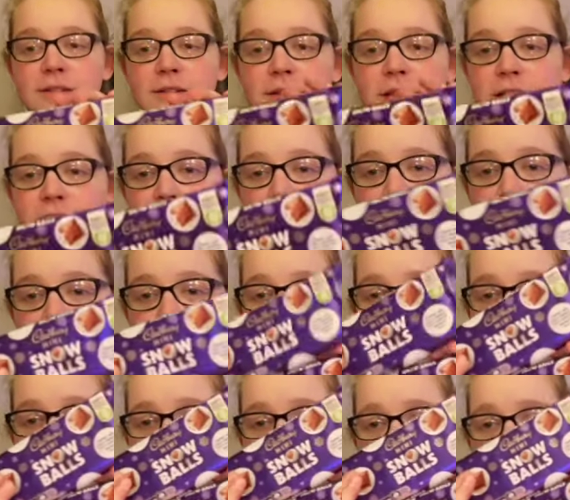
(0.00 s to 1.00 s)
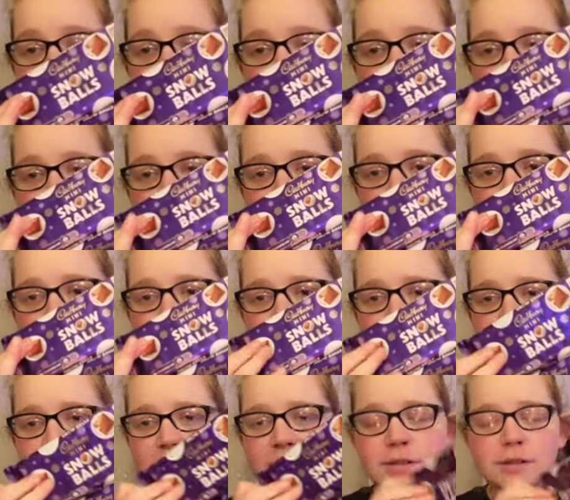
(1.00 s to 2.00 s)
These were two for a pound as well.
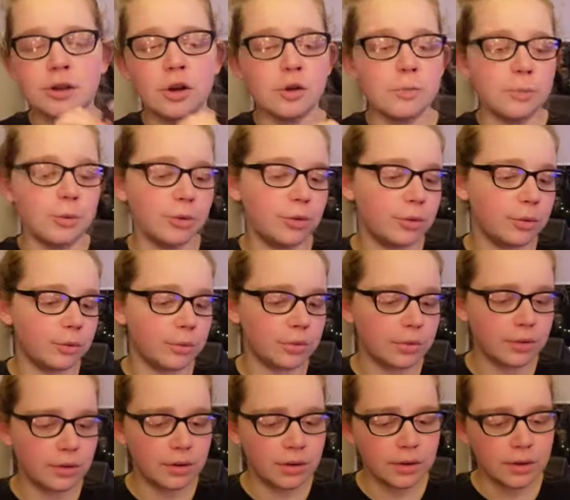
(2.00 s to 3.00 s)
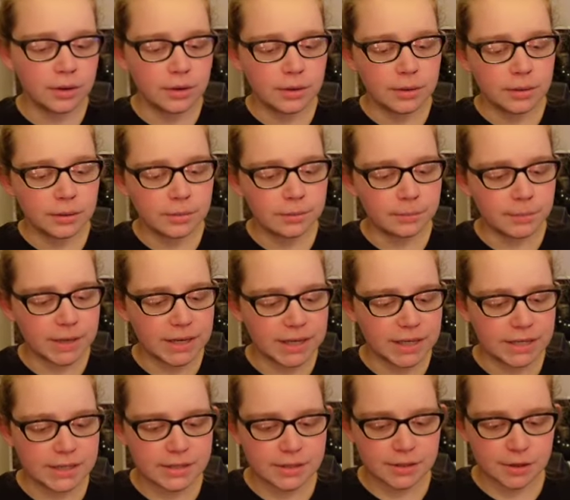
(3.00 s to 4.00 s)
These snowball,
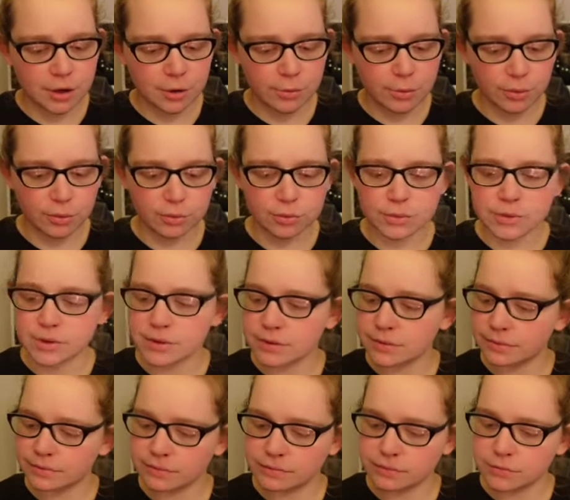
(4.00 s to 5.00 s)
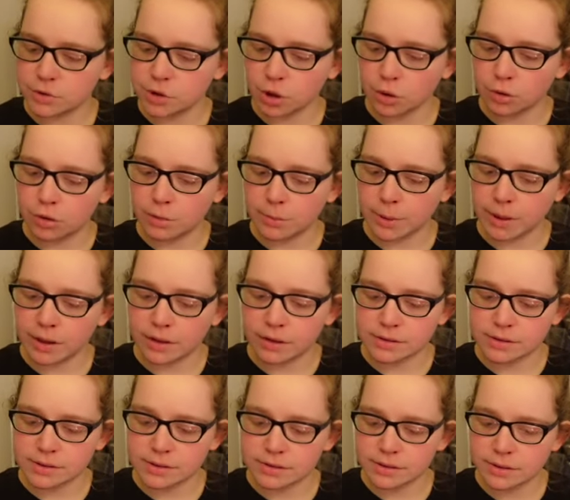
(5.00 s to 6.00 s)
mini snowballs, chocolate
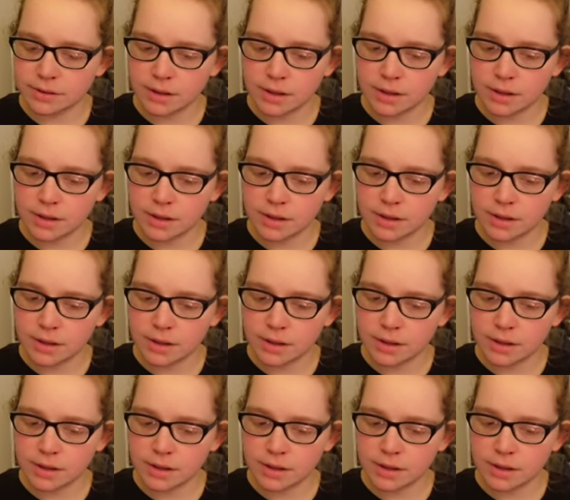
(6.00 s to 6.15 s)
bars.